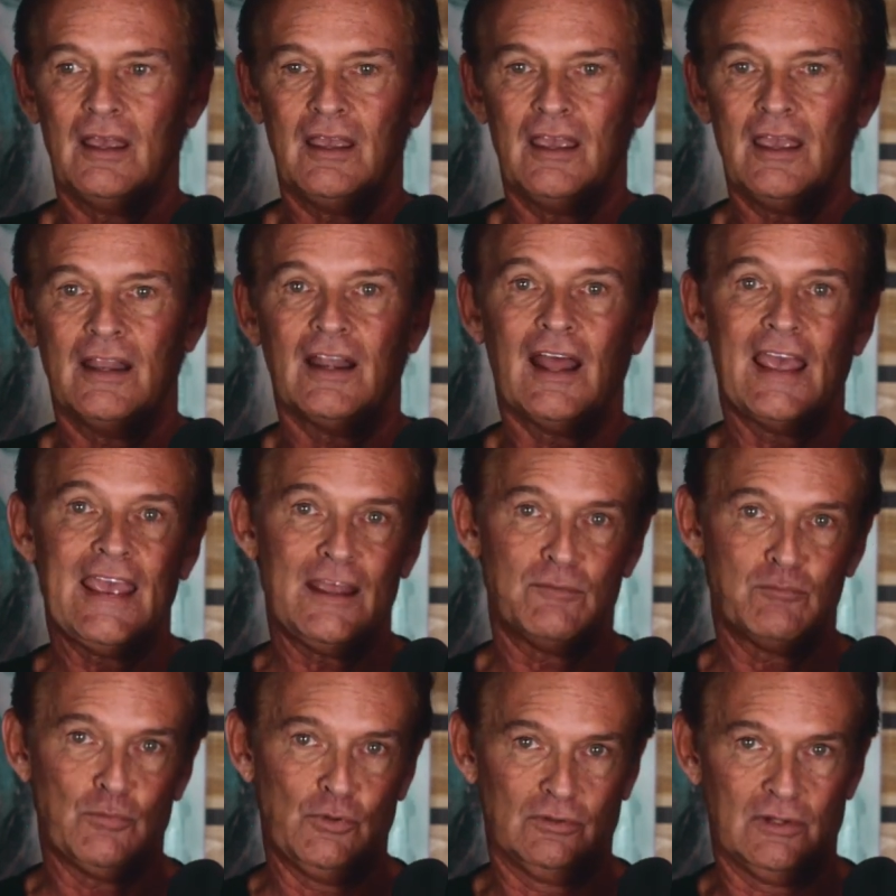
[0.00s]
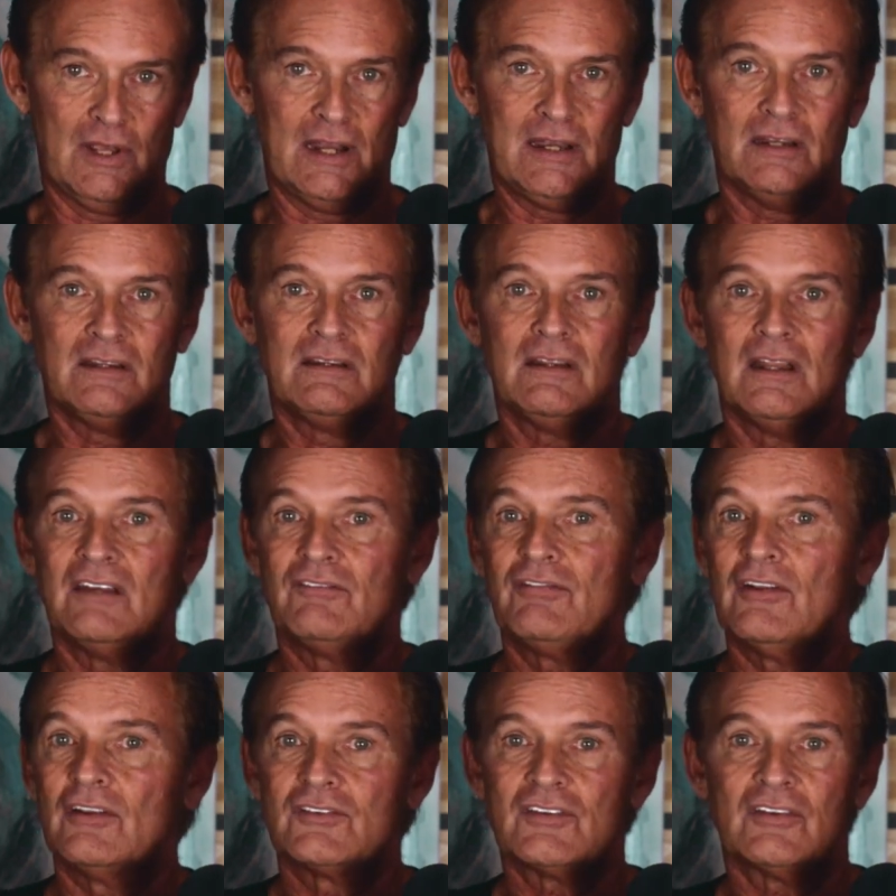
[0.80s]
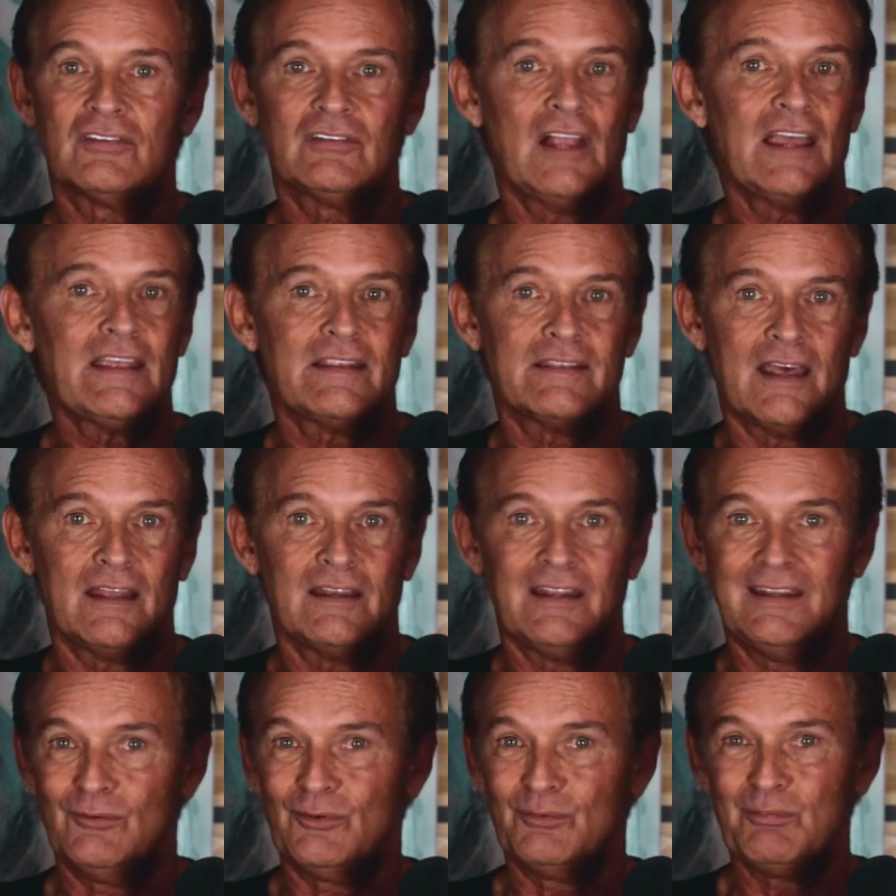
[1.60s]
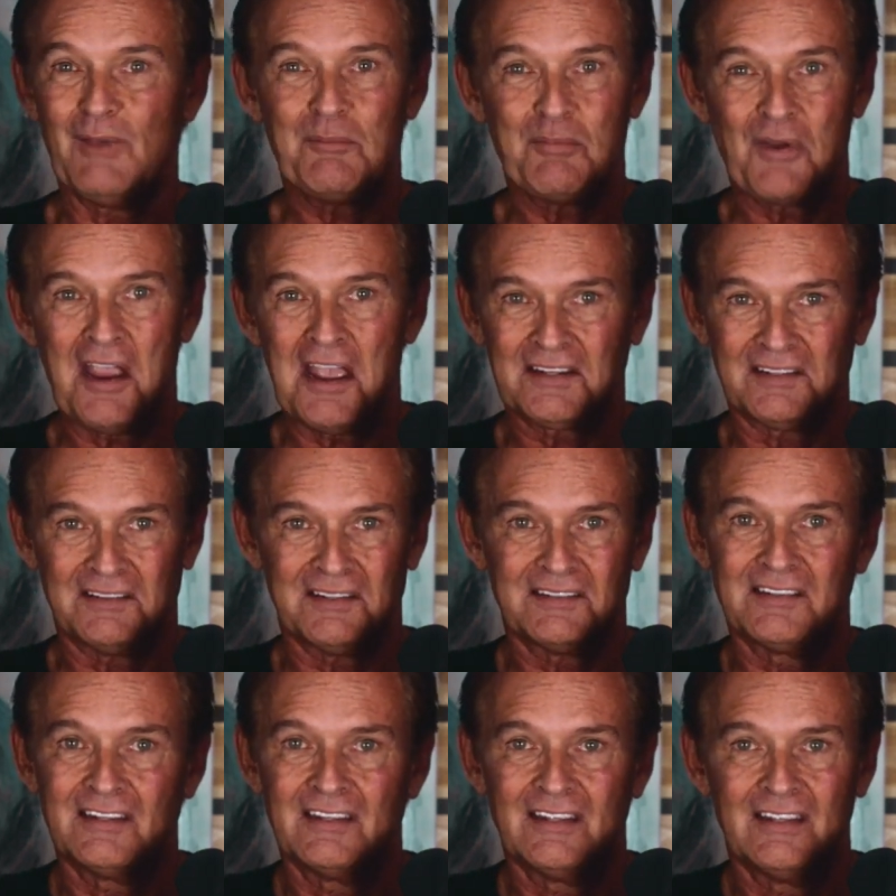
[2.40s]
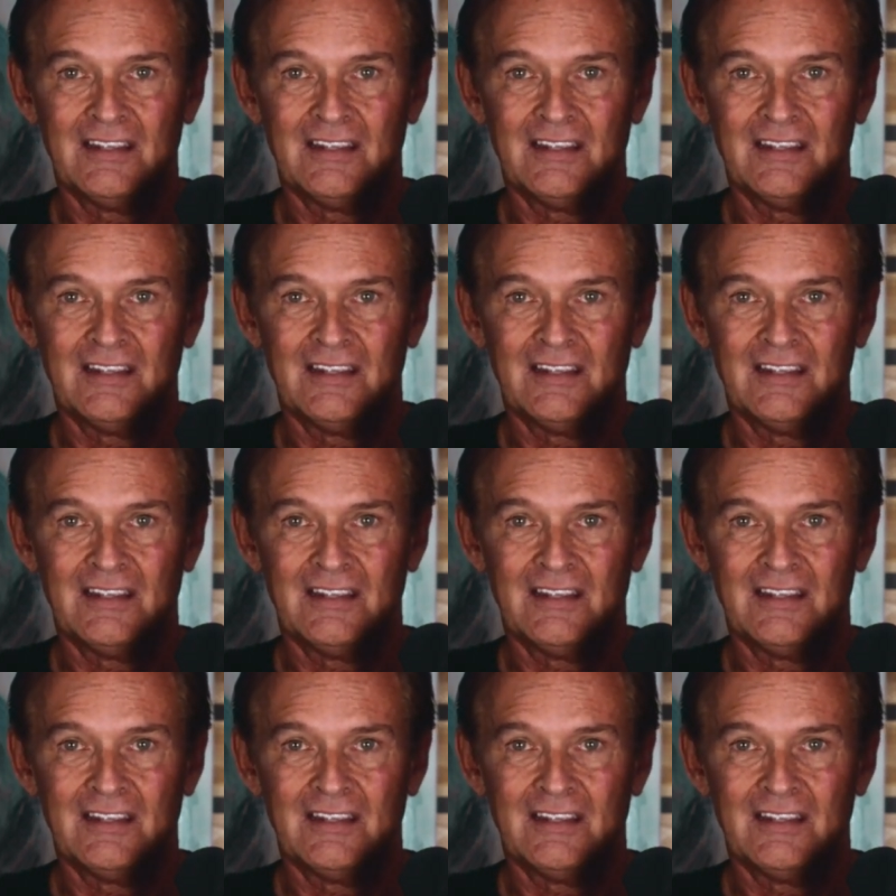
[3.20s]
And I had moonlighted, and it felt just like that. And it was my practice.